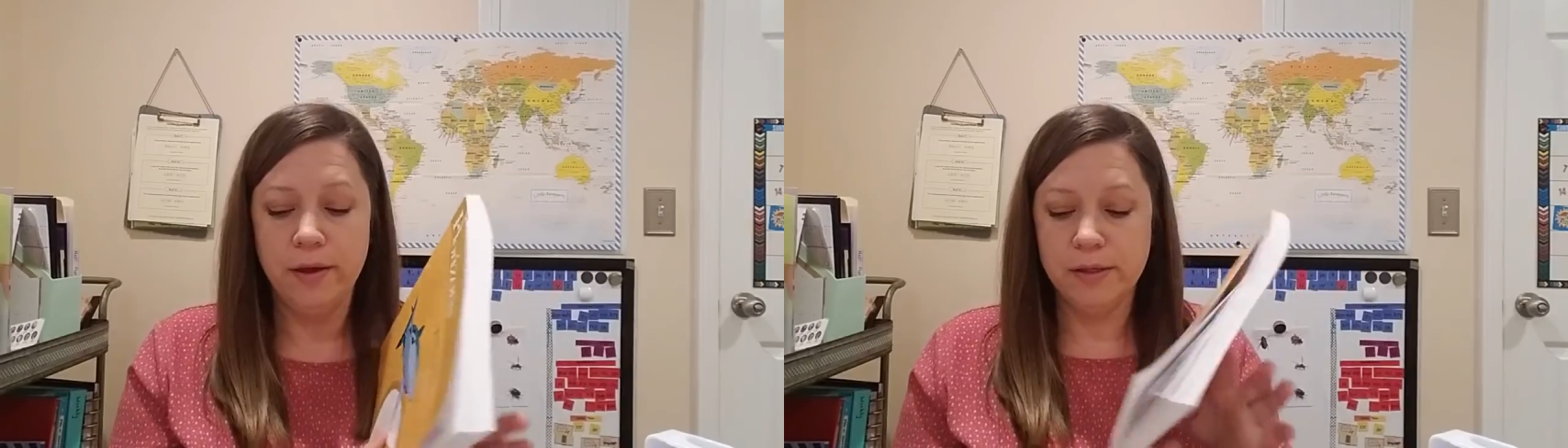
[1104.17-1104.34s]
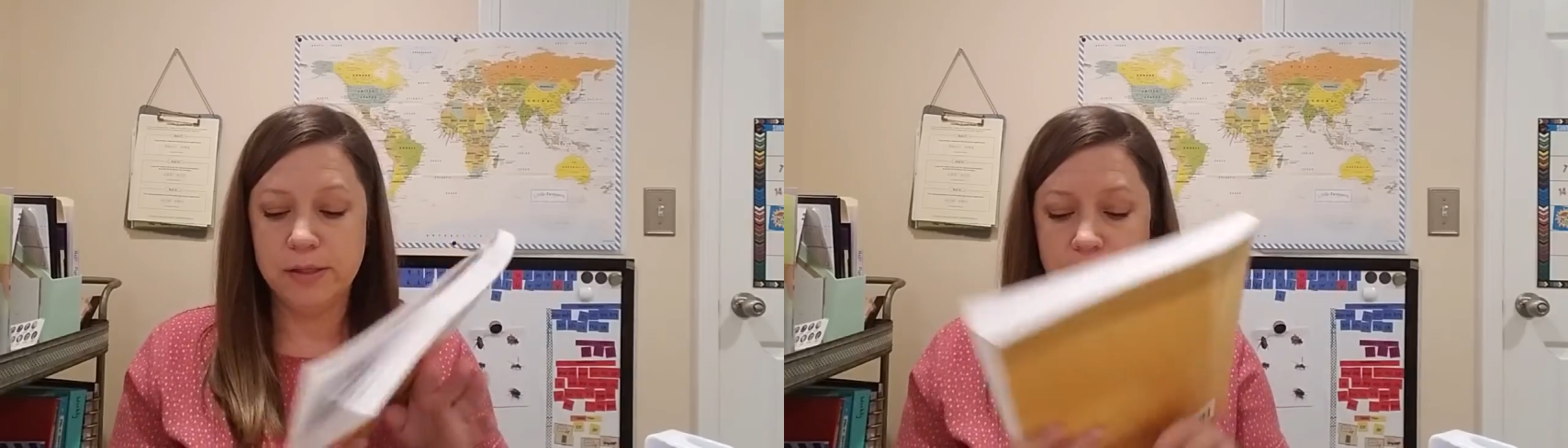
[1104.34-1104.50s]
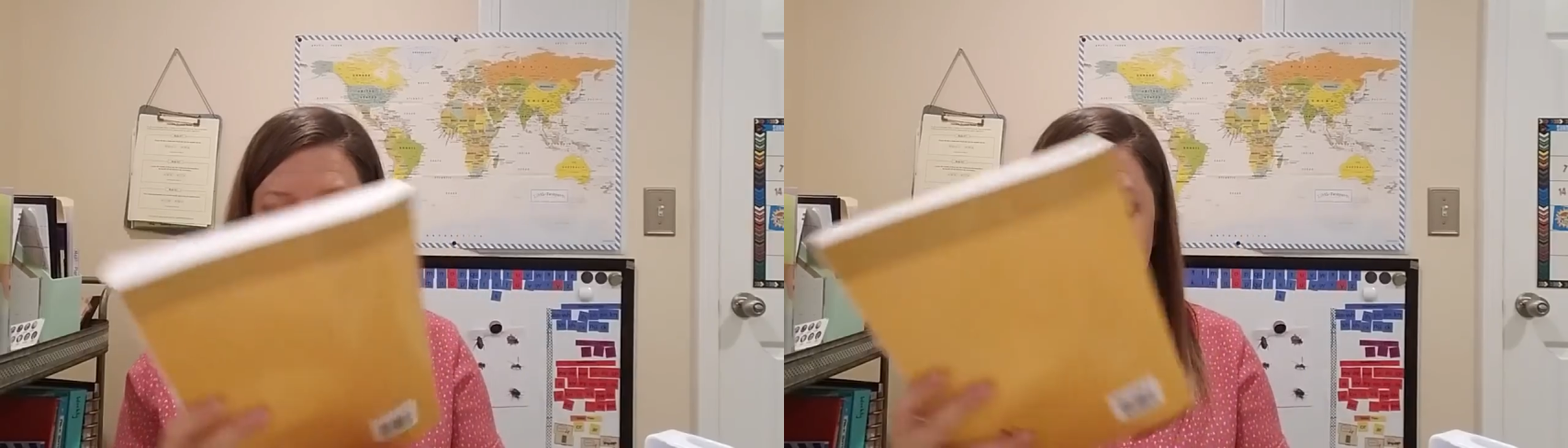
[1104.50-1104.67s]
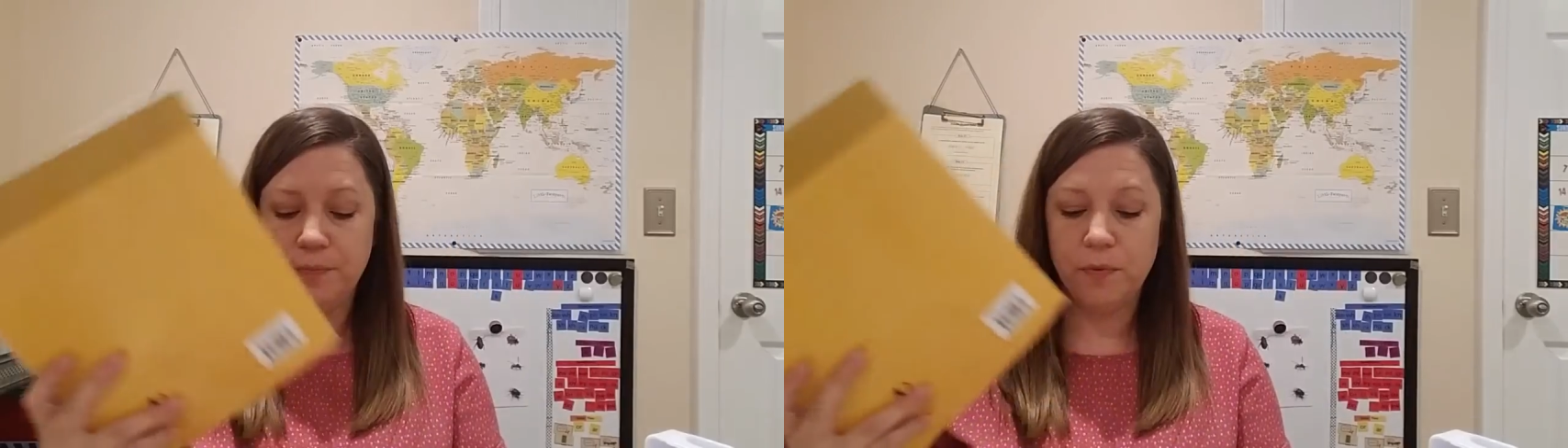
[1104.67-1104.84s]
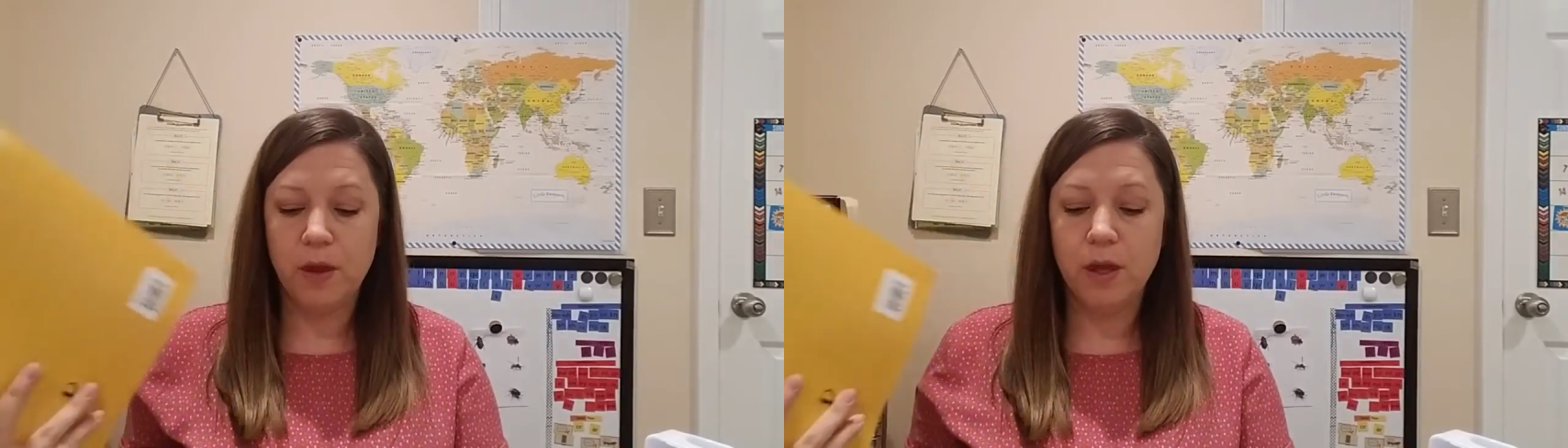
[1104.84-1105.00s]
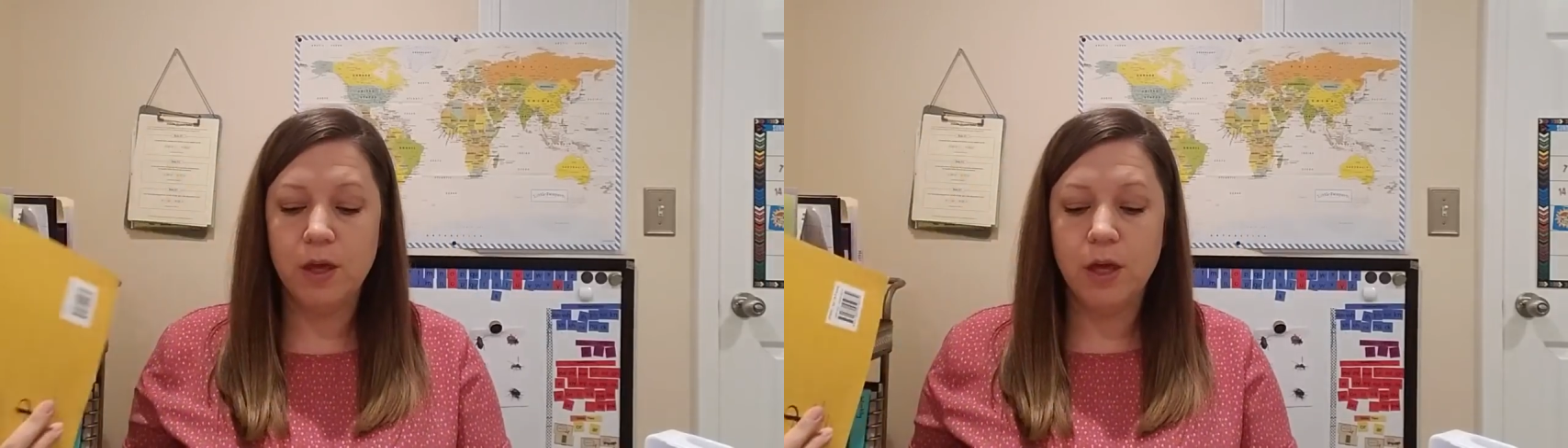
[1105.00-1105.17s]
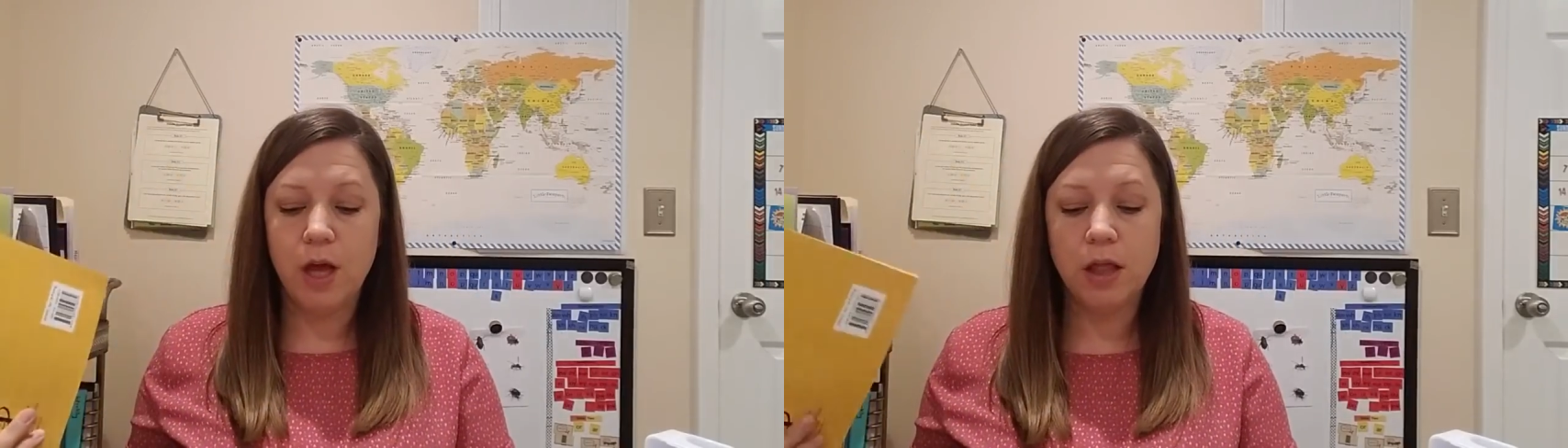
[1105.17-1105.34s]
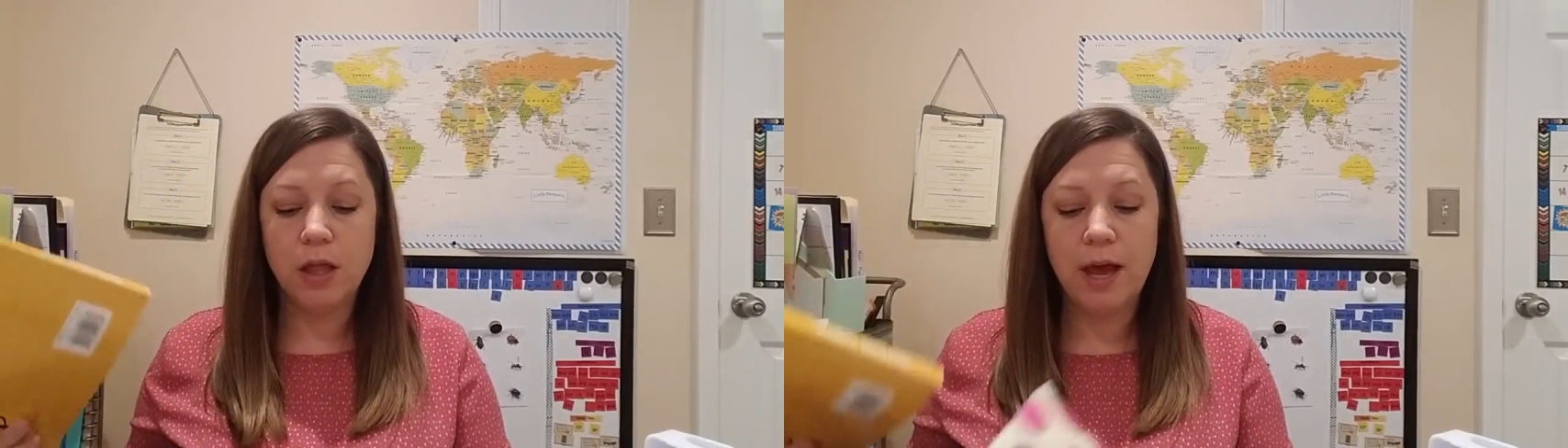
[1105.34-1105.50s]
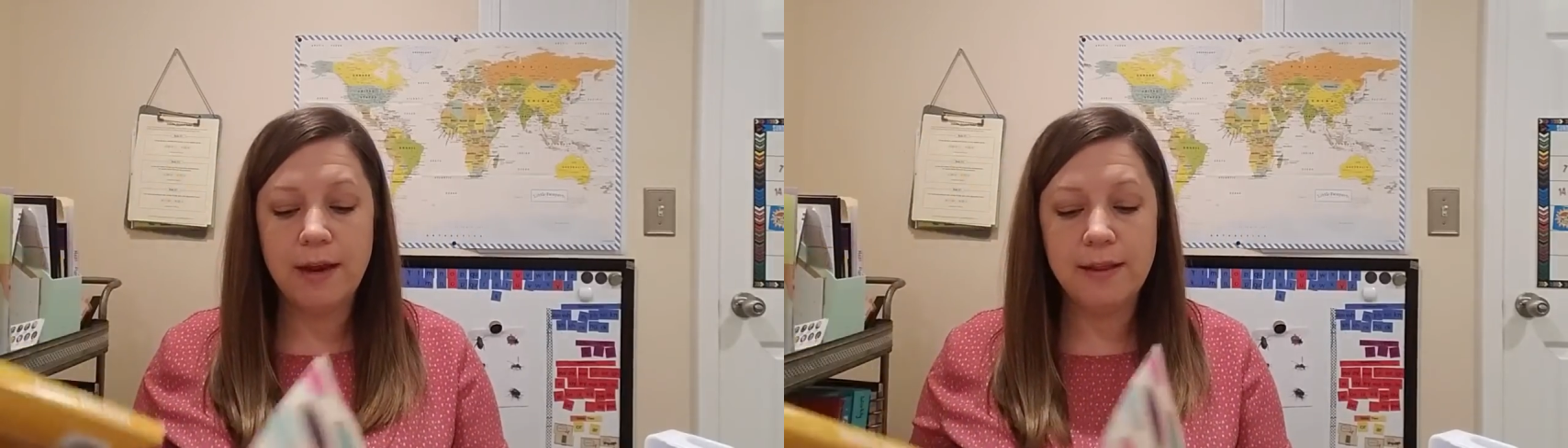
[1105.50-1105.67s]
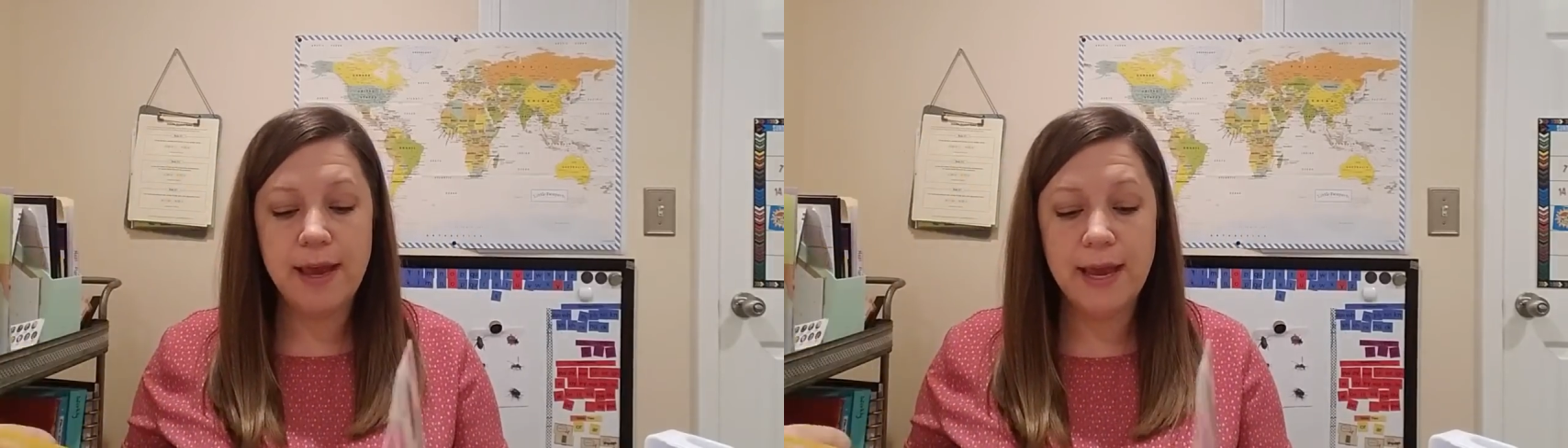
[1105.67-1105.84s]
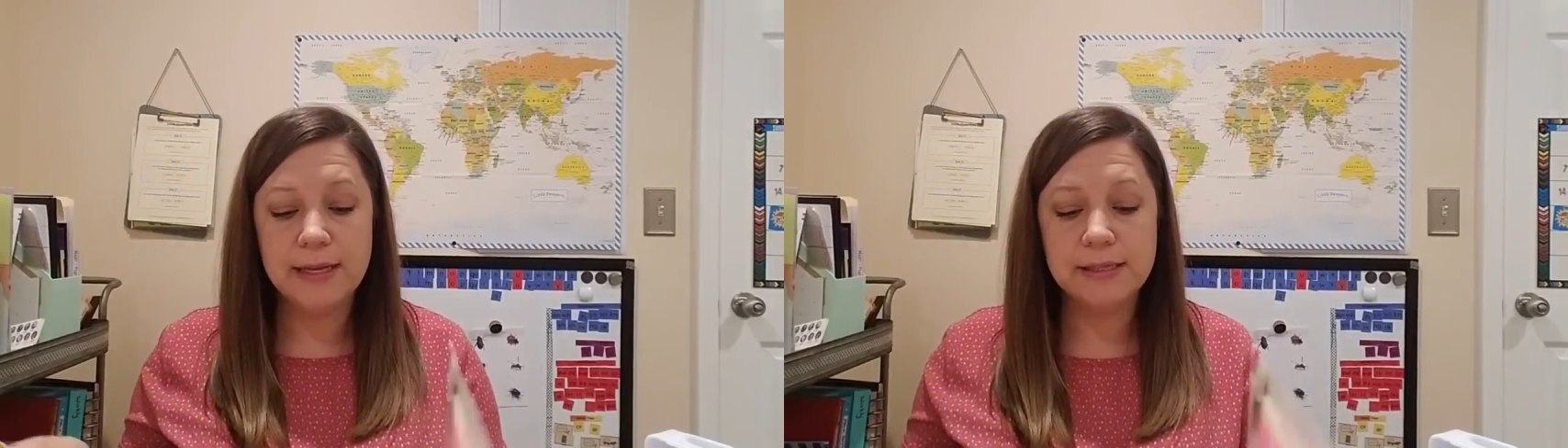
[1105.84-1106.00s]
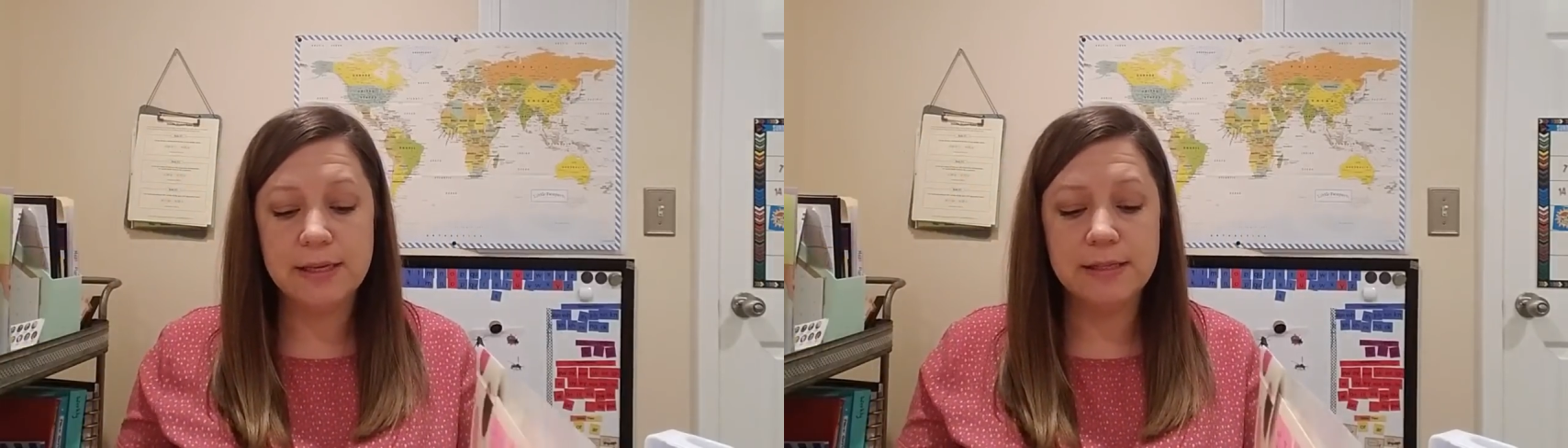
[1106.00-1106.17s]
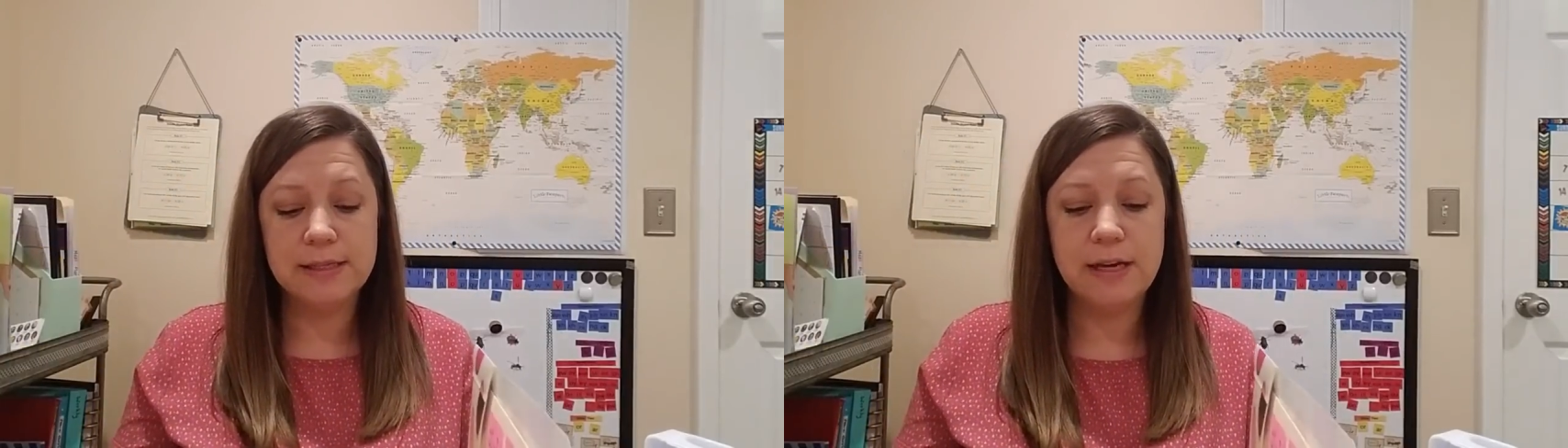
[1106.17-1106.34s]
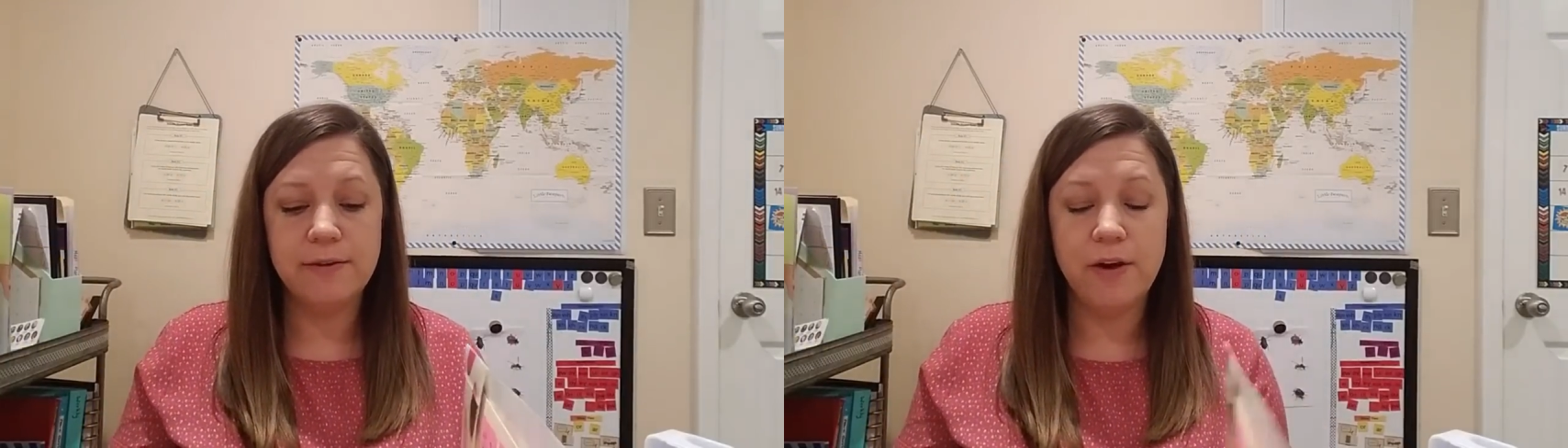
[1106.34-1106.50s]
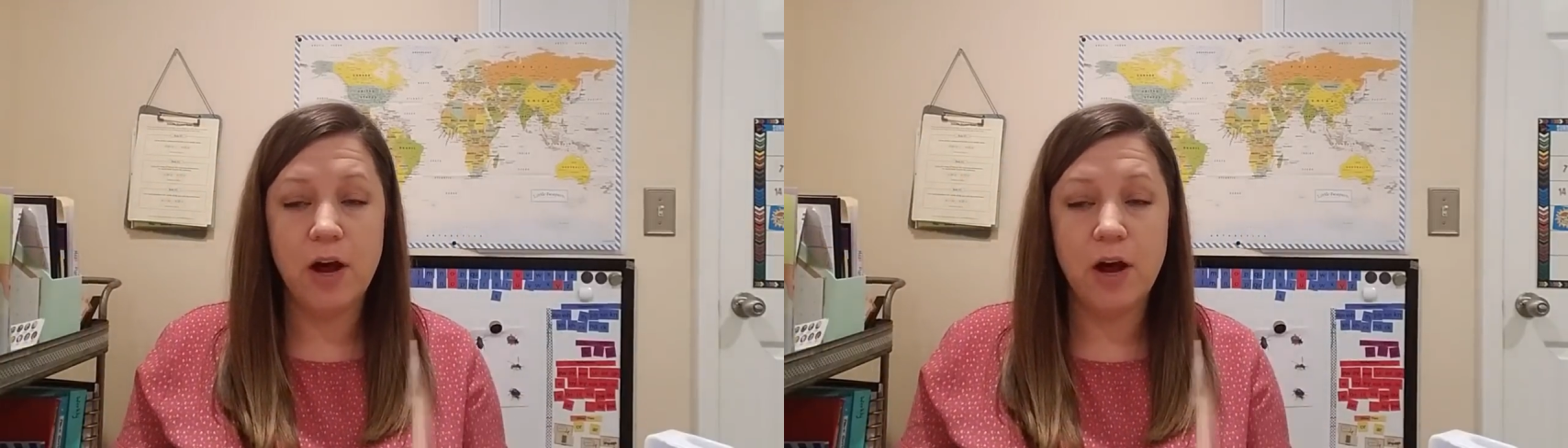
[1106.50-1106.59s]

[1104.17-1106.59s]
So a lot of the hands-on stuff,